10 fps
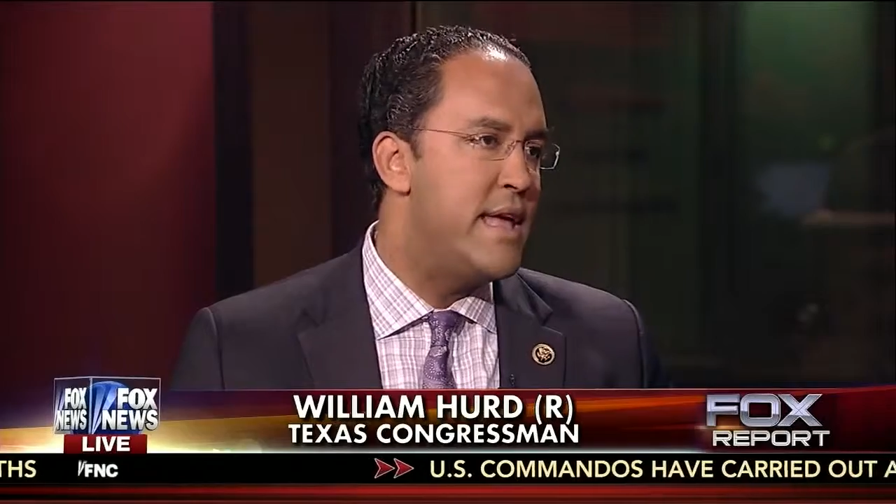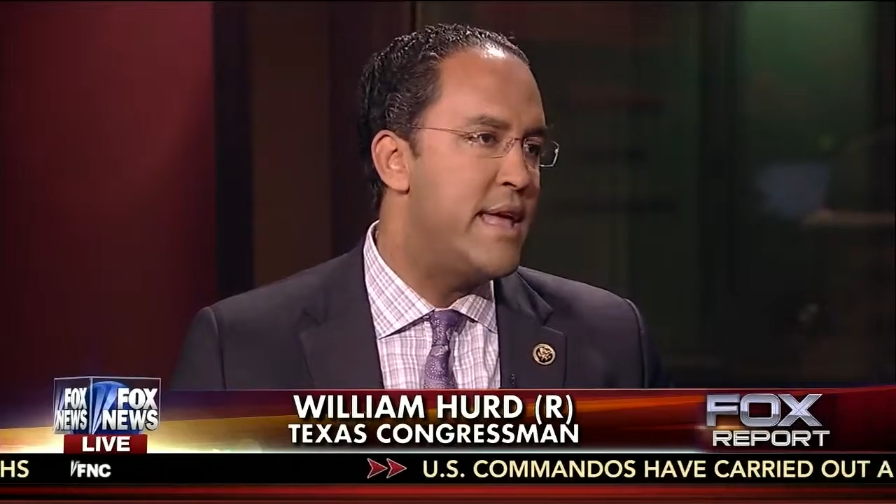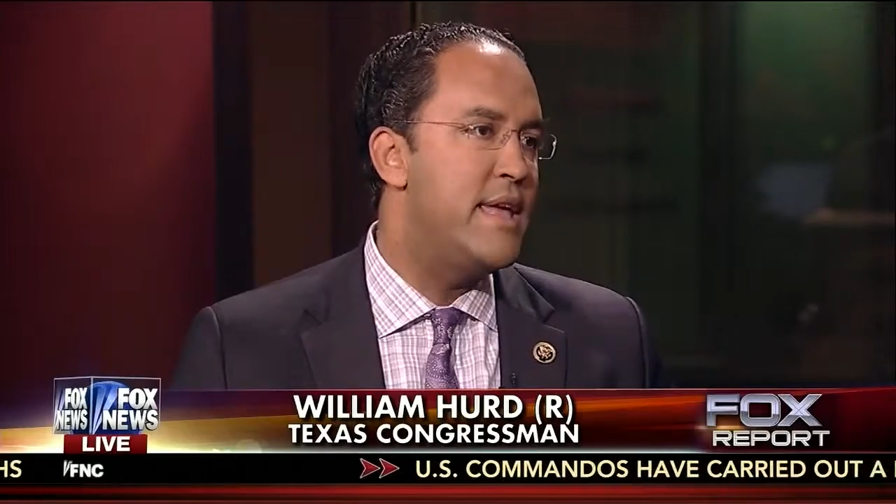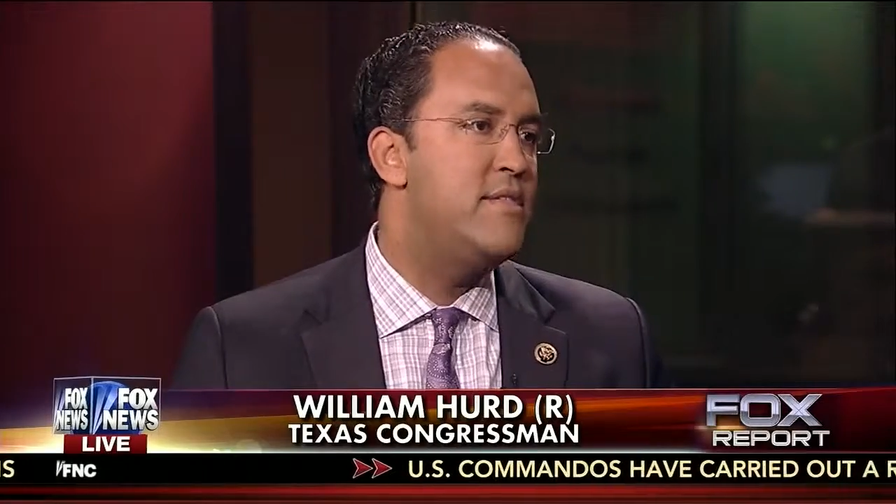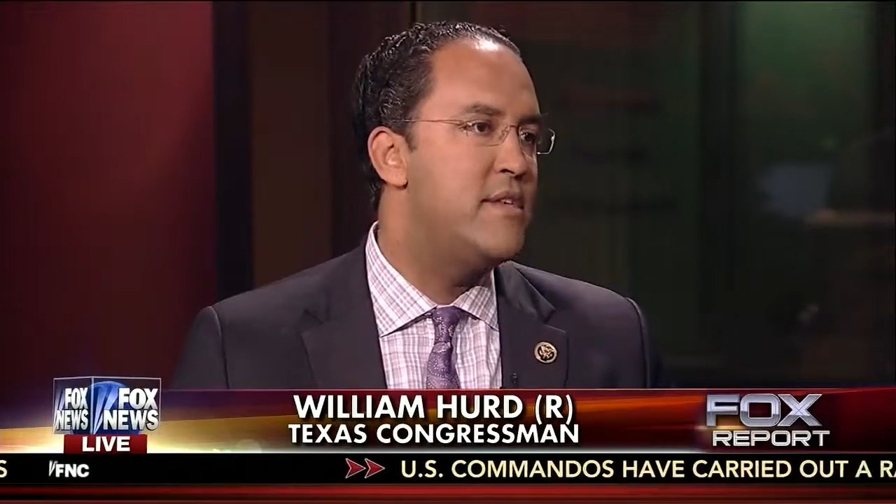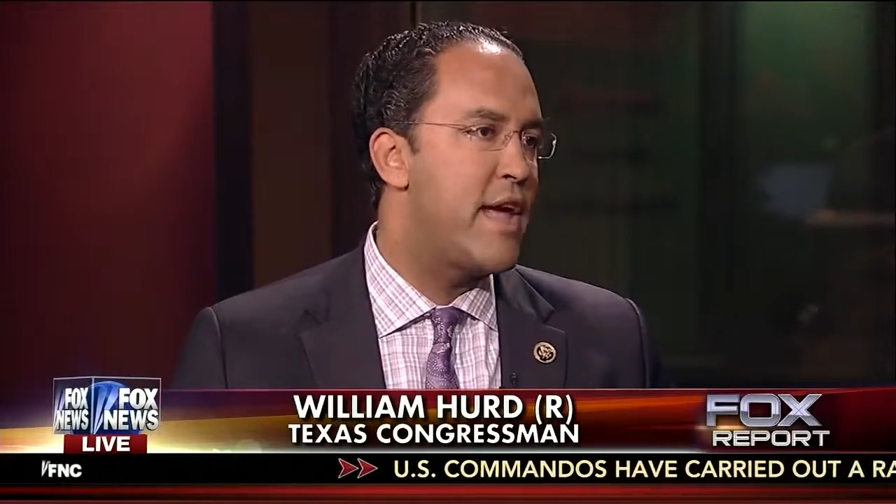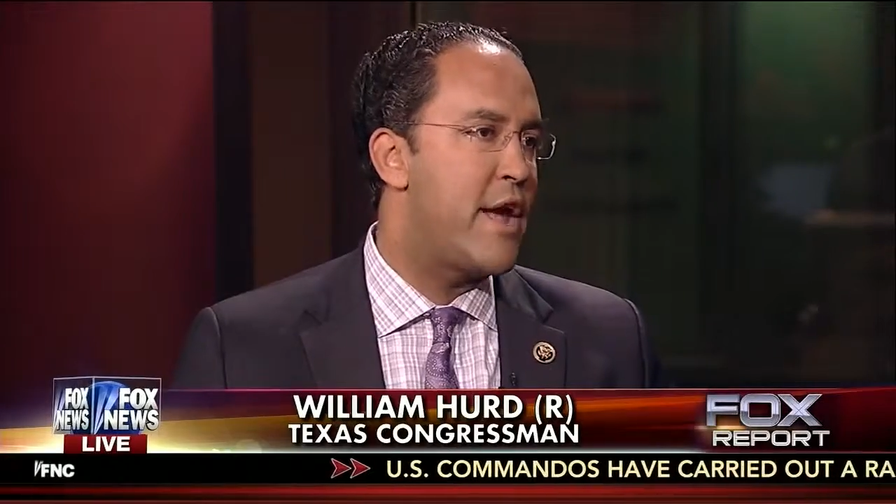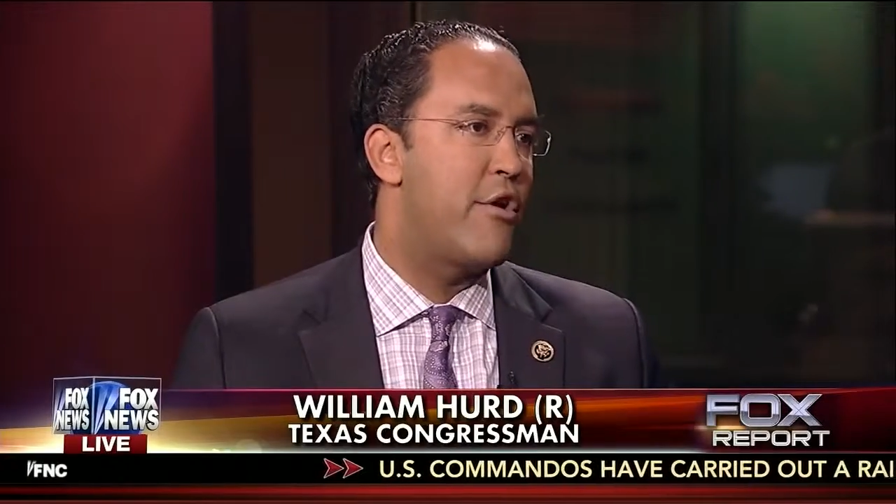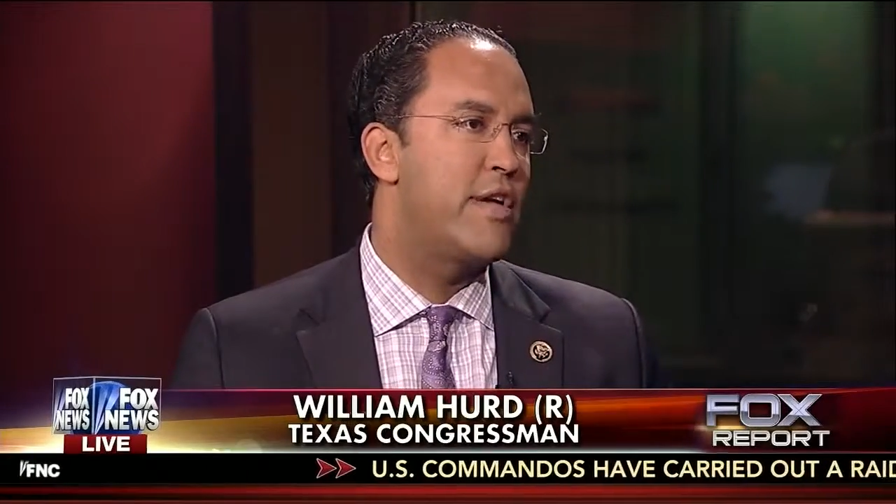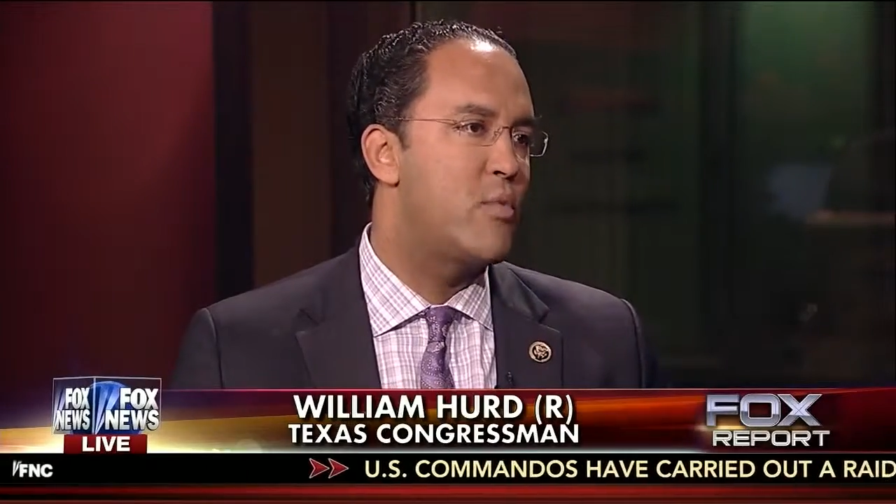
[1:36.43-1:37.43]
in the
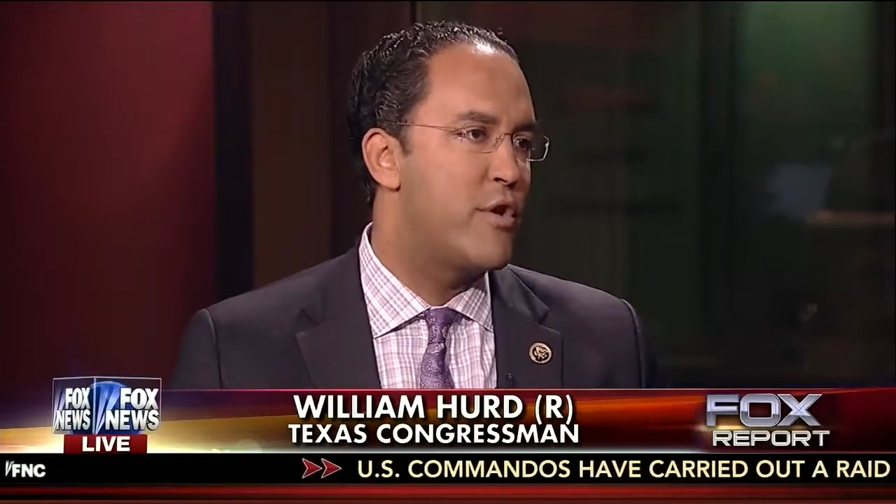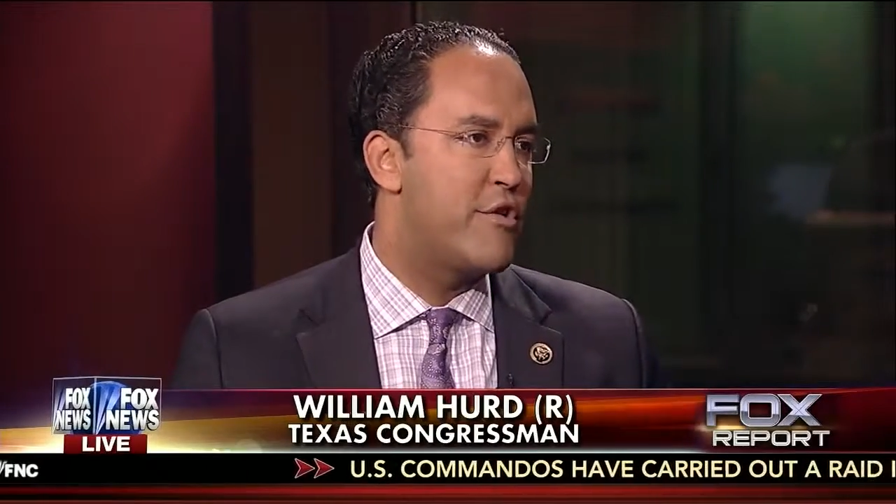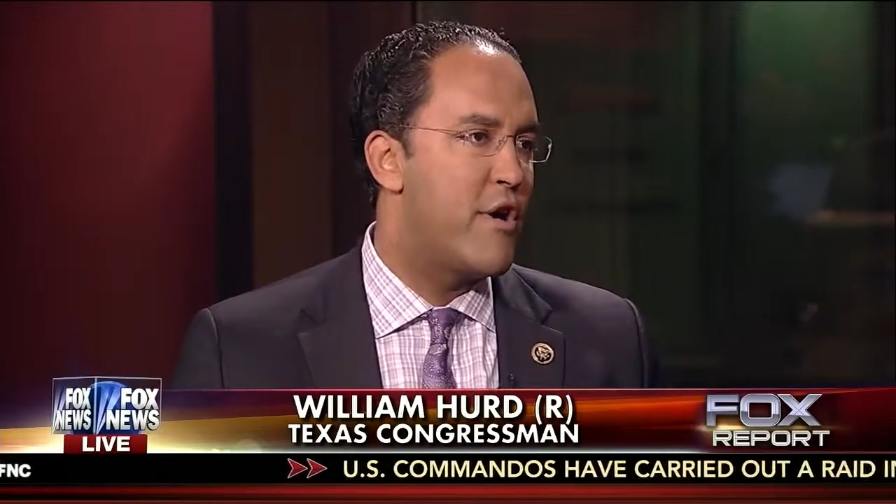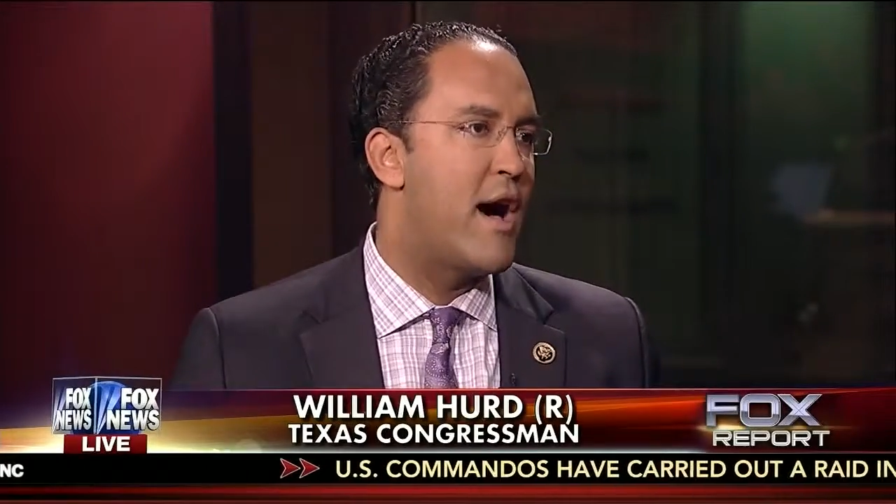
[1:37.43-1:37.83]
area where they're